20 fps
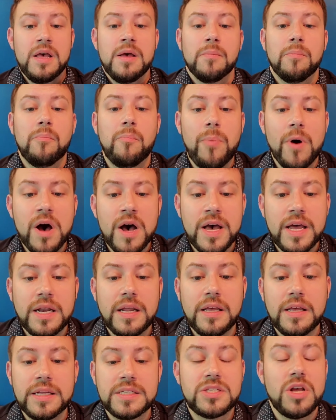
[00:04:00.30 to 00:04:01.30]

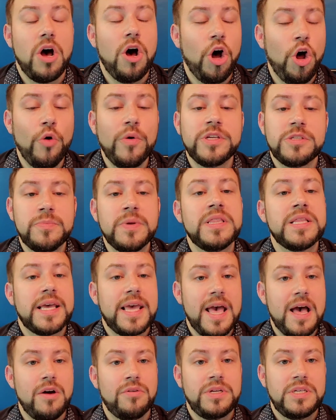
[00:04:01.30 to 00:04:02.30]
but it's always been the
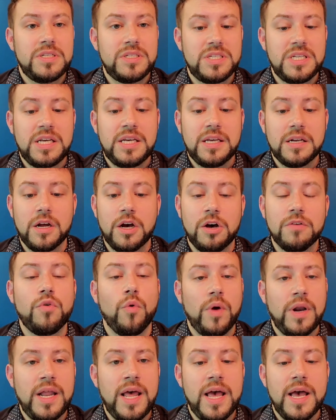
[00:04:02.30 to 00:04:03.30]
county seat of
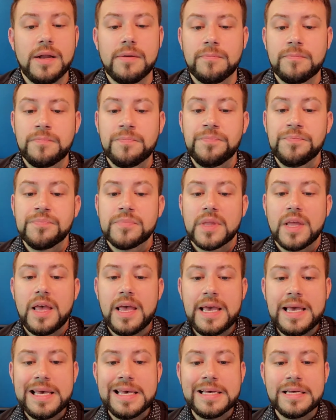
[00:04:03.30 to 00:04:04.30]
Gwinnett.
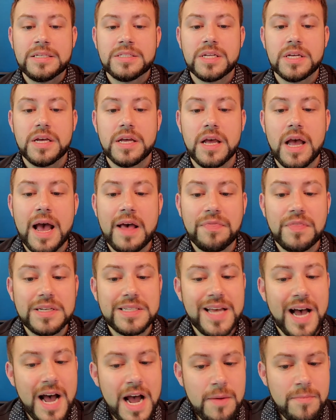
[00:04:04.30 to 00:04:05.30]
And at the
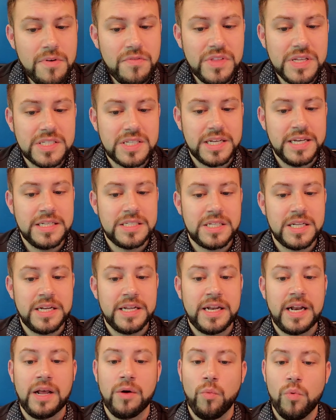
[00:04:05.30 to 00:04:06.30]
time of this
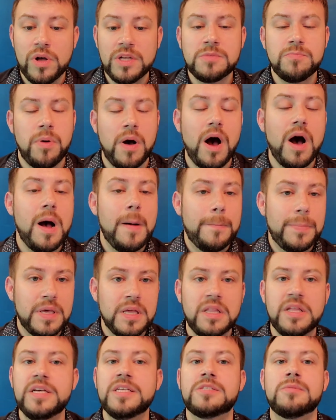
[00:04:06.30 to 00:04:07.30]
incident, it was
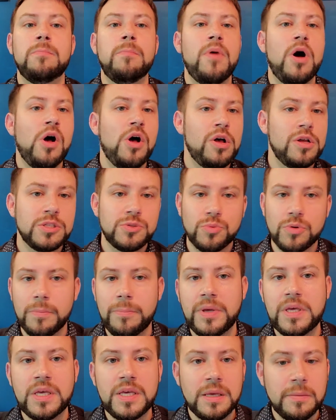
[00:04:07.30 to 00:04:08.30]
populous, malls were
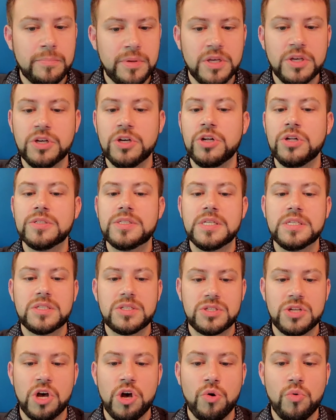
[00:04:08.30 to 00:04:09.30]
being built, and
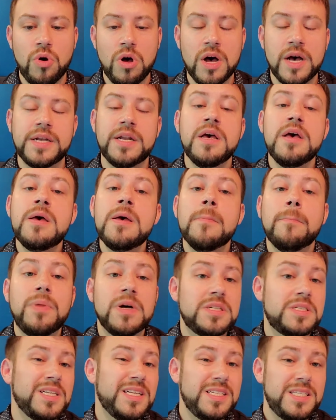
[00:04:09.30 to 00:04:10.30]
so on,
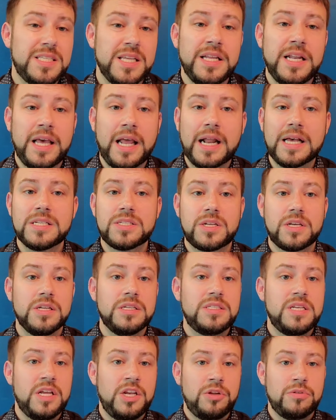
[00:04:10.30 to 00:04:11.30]
but since then it has
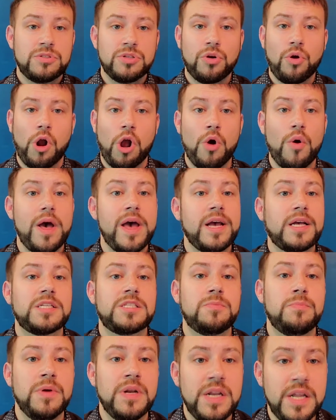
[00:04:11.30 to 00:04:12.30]
continued to grow
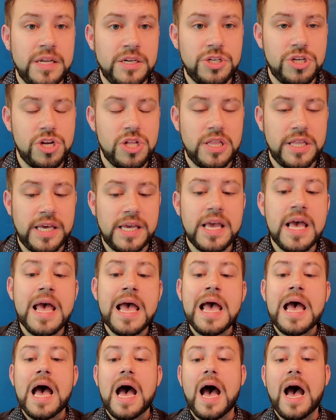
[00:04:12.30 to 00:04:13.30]
exponentially.
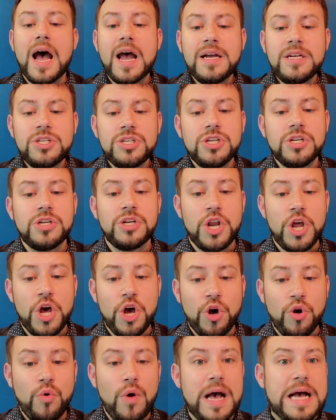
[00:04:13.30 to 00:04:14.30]
I should
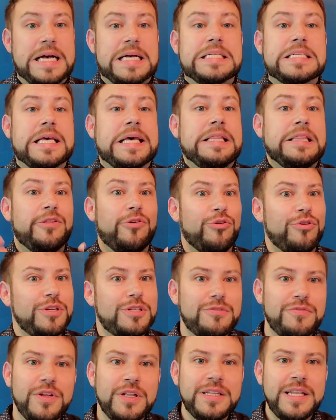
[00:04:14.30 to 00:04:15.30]
know as a
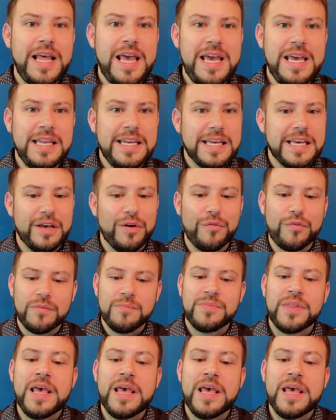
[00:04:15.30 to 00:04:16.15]
Lawrenceville native,